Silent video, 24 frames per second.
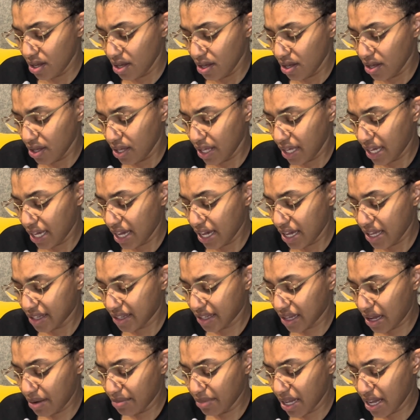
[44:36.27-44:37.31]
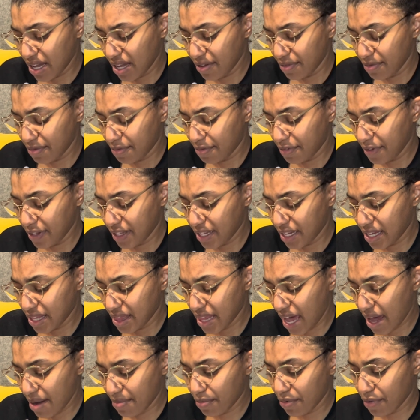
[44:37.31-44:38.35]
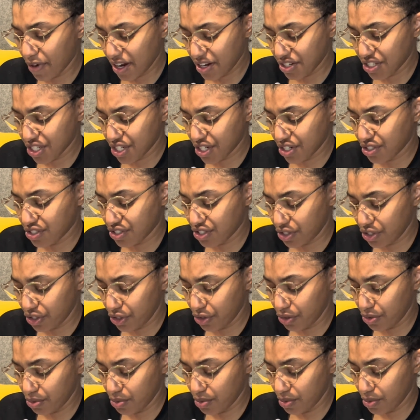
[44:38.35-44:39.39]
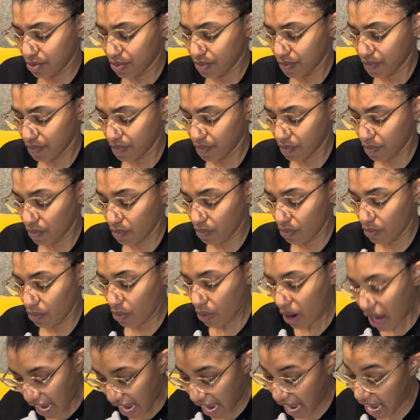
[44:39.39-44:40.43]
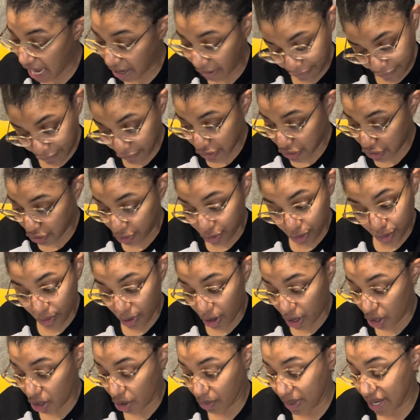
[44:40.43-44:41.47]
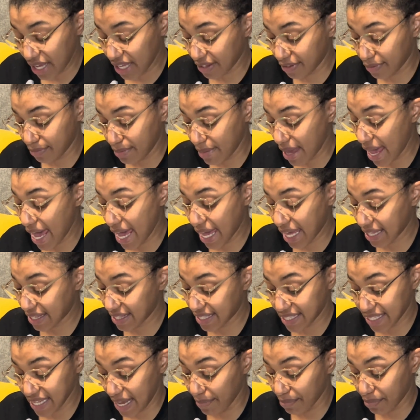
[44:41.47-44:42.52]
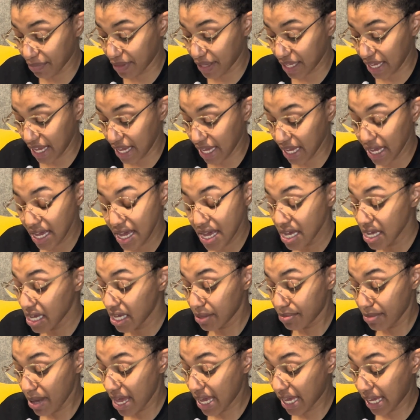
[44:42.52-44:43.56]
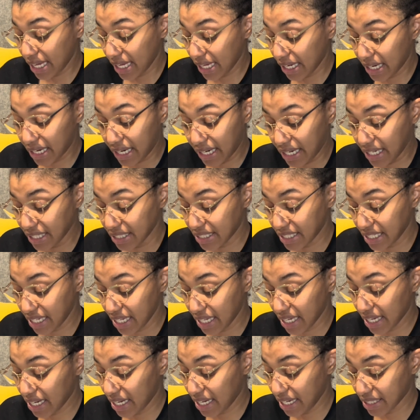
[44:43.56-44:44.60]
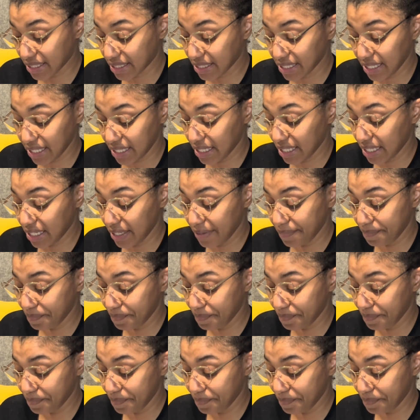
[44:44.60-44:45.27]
because I'm not feeling that pressure to have to always make something, making content constantly,